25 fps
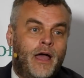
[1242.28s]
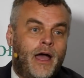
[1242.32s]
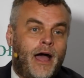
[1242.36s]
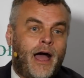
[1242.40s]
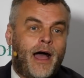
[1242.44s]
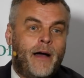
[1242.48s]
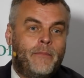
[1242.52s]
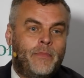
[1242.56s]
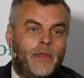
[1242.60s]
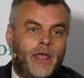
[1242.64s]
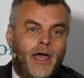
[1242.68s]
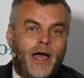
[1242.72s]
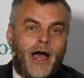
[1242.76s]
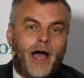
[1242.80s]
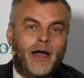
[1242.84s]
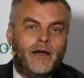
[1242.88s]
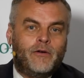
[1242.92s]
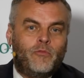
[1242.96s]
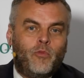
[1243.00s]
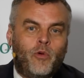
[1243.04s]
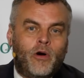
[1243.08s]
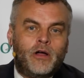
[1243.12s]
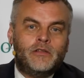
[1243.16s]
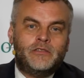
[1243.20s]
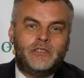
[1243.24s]

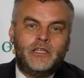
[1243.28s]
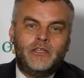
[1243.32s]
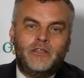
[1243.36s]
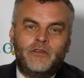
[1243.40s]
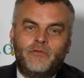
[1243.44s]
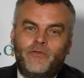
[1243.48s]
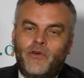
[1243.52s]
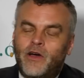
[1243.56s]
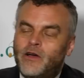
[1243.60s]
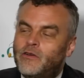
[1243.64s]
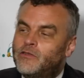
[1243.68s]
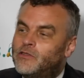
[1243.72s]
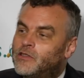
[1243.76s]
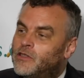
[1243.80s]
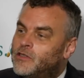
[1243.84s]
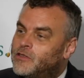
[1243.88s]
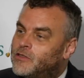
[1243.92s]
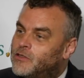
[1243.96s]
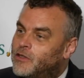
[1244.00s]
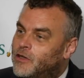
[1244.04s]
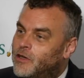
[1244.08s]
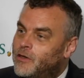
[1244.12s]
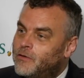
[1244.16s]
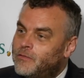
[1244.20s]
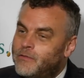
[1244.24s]
And what did the voters
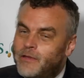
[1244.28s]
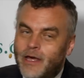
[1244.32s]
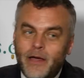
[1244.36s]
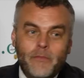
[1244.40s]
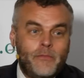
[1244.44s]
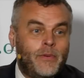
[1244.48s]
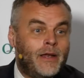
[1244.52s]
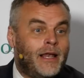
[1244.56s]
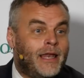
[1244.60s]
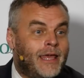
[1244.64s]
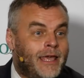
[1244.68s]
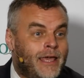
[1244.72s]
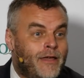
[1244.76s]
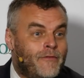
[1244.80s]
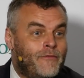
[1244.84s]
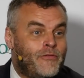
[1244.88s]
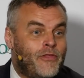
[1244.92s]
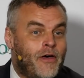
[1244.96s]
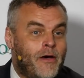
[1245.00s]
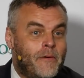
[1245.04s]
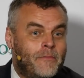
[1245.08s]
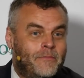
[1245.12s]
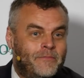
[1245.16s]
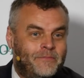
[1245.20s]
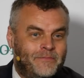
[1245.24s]
do? They believed
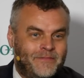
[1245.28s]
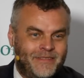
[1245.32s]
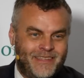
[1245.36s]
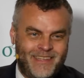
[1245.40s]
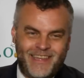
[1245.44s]
them.